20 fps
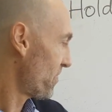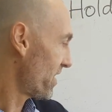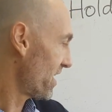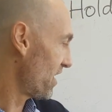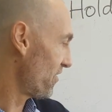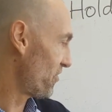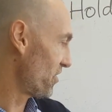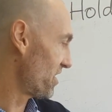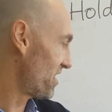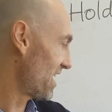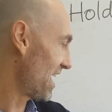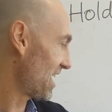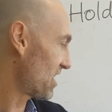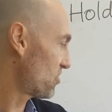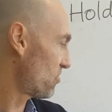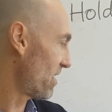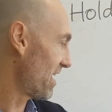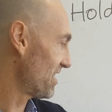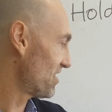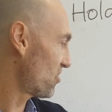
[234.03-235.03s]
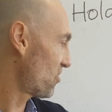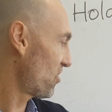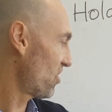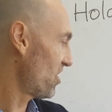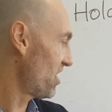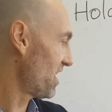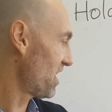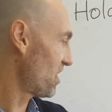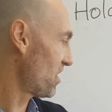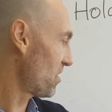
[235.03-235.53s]
If your tax rate's
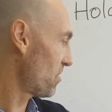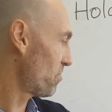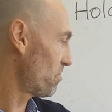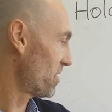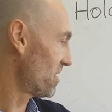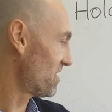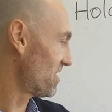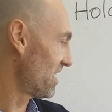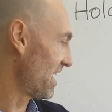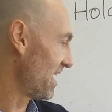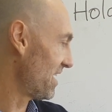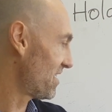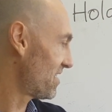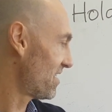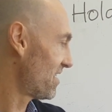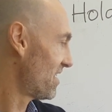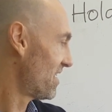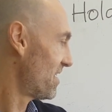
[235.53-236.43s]
30%,